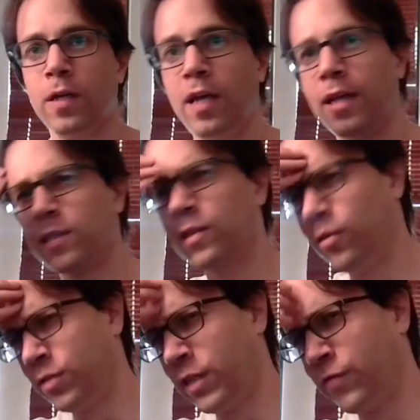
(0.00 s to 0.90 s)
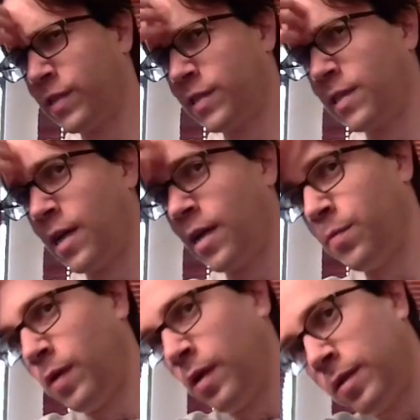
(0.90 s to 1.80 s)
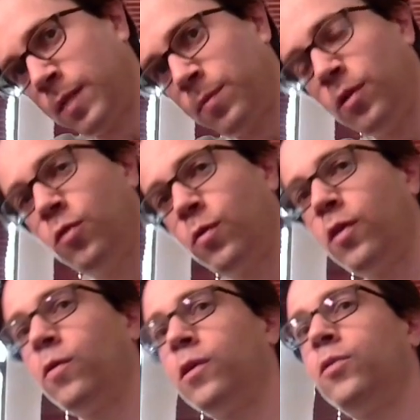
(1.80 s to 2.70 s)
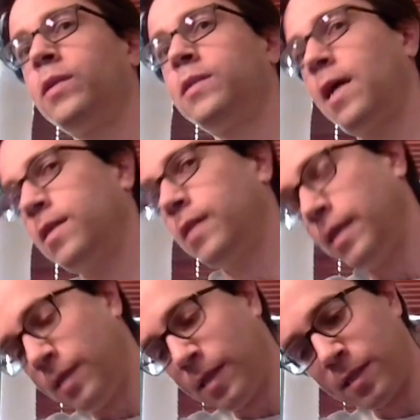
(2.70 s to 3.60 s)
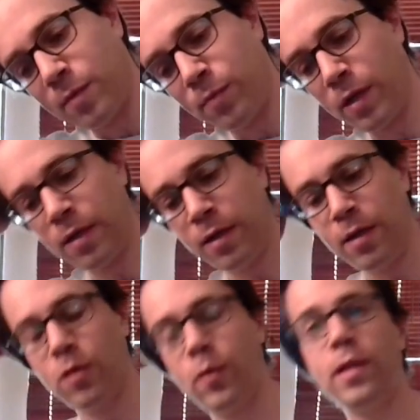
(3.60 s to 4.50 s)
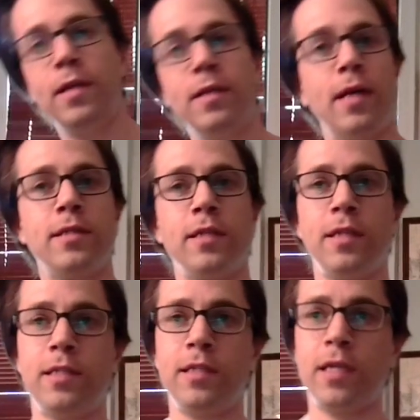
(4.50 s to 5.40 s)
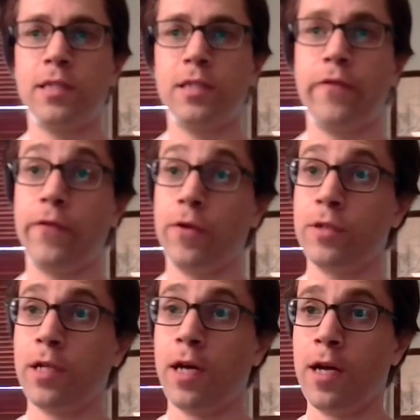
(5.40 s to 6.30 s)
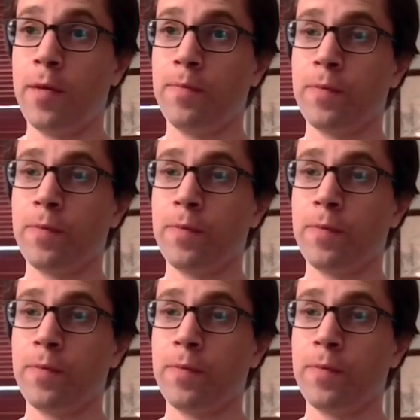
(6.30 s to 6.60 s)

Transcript: It's a little different this time. It's up to you whether you want to do it exactly like he does it. But the way that he does it is he does the first time